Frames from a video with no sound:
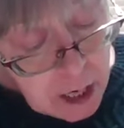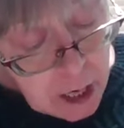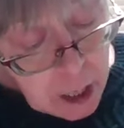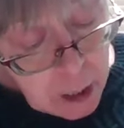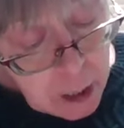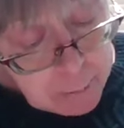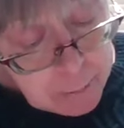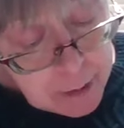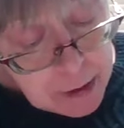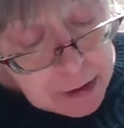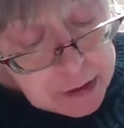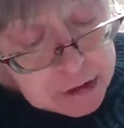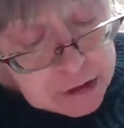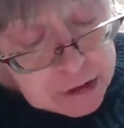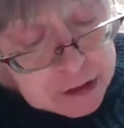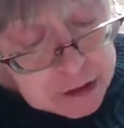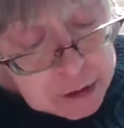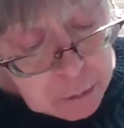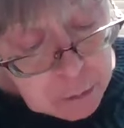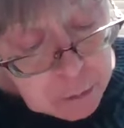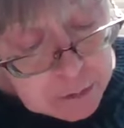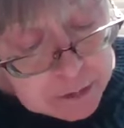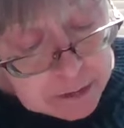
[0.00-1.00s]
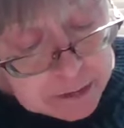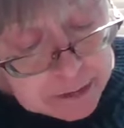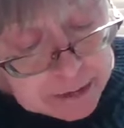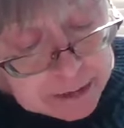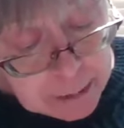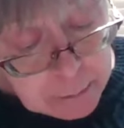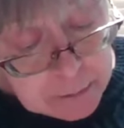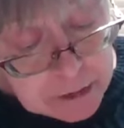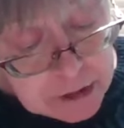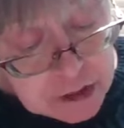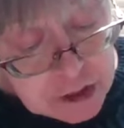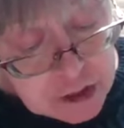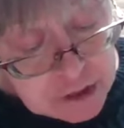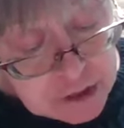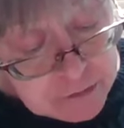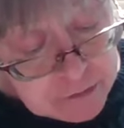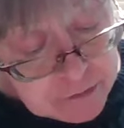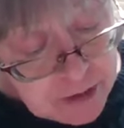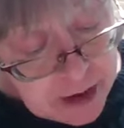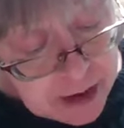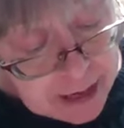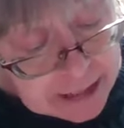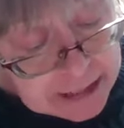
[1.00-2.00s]
A person with an imaging
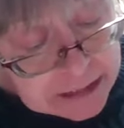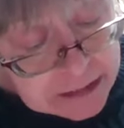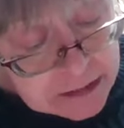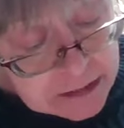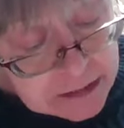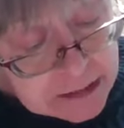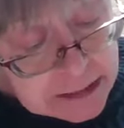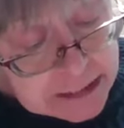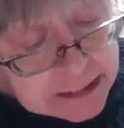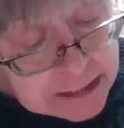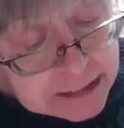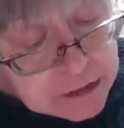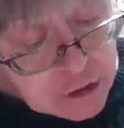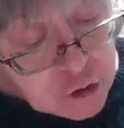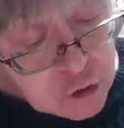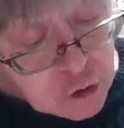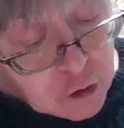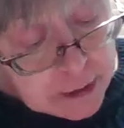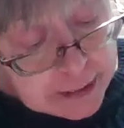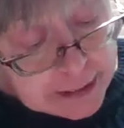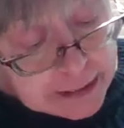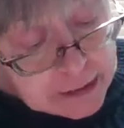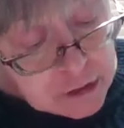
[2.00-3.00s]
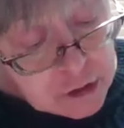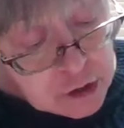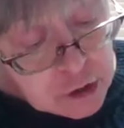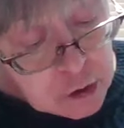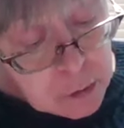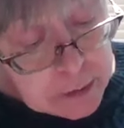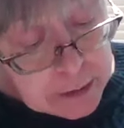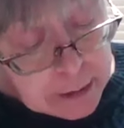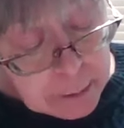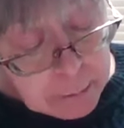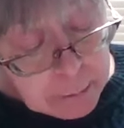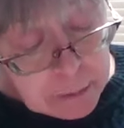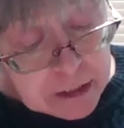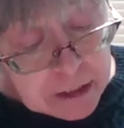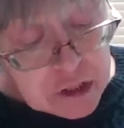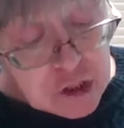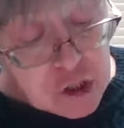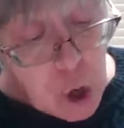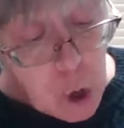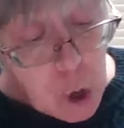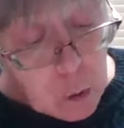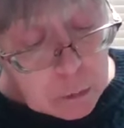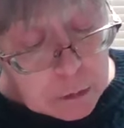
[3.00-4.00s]
faculty trained to
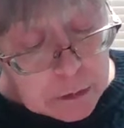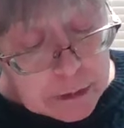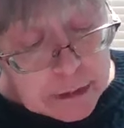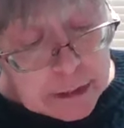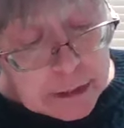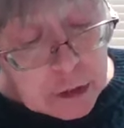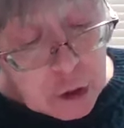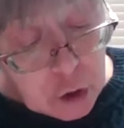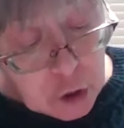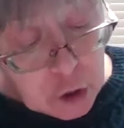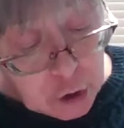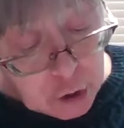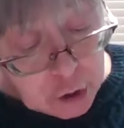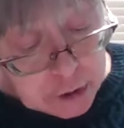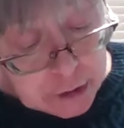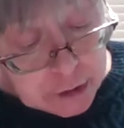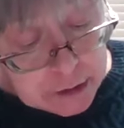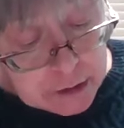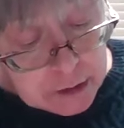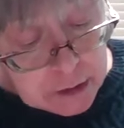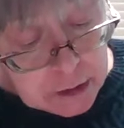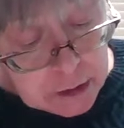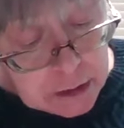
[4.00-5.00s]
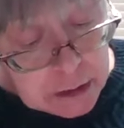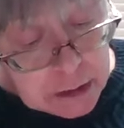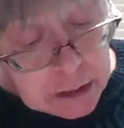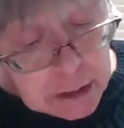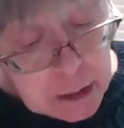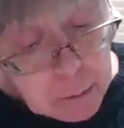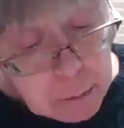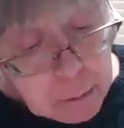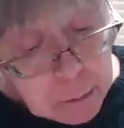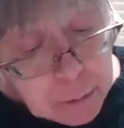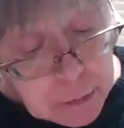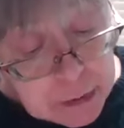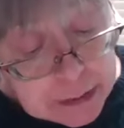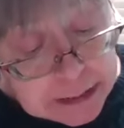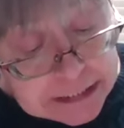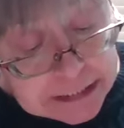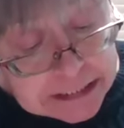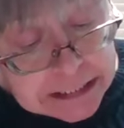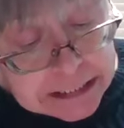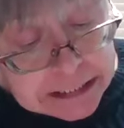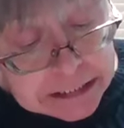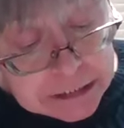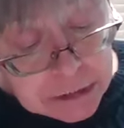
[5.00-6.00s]
image only good
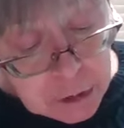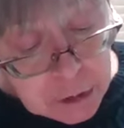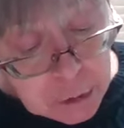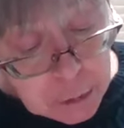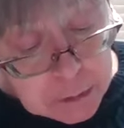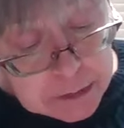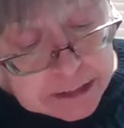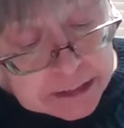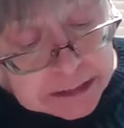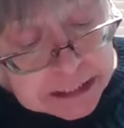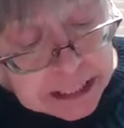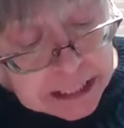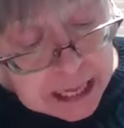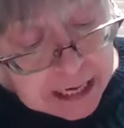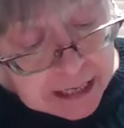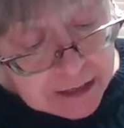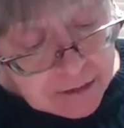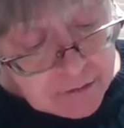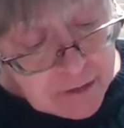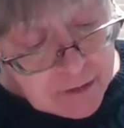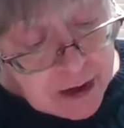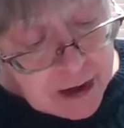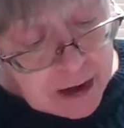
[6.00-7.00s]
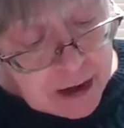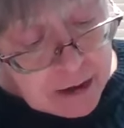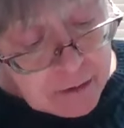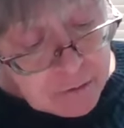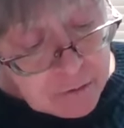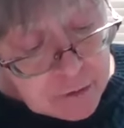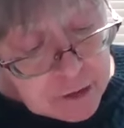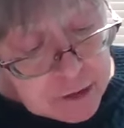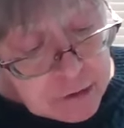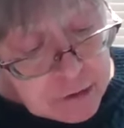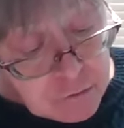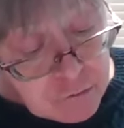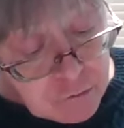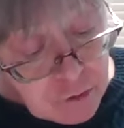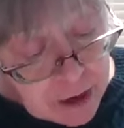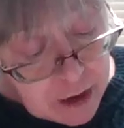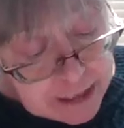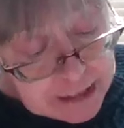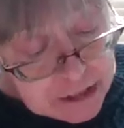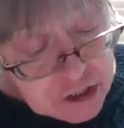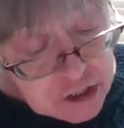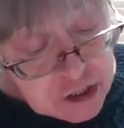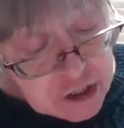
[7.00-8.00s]
brings into his life every
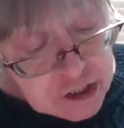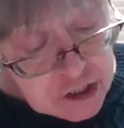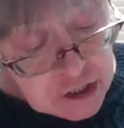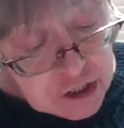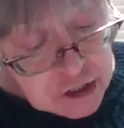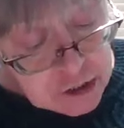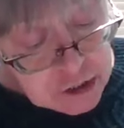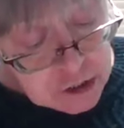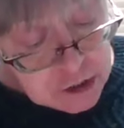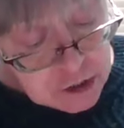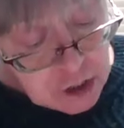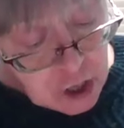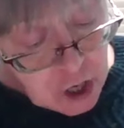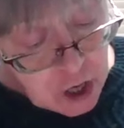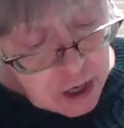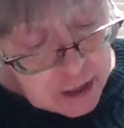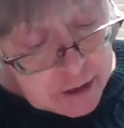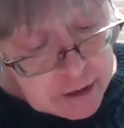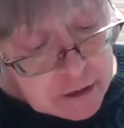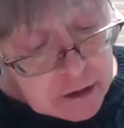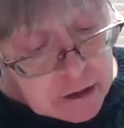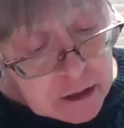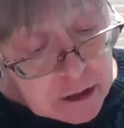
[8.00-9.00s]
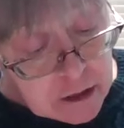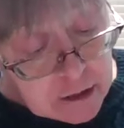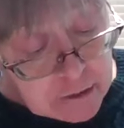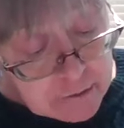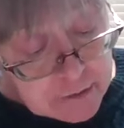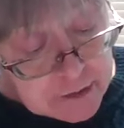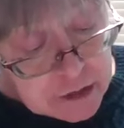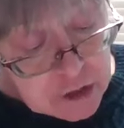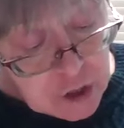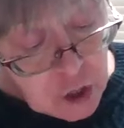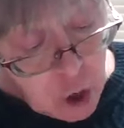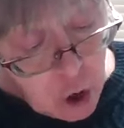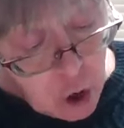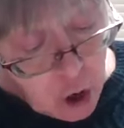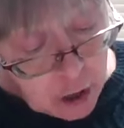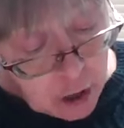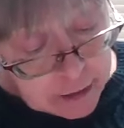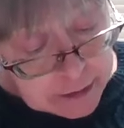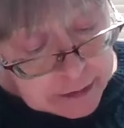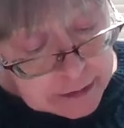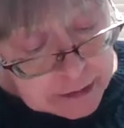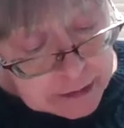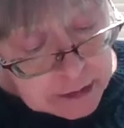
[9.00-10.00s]
righteous desire of his
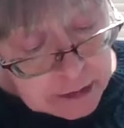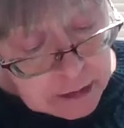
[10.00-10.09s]
heart: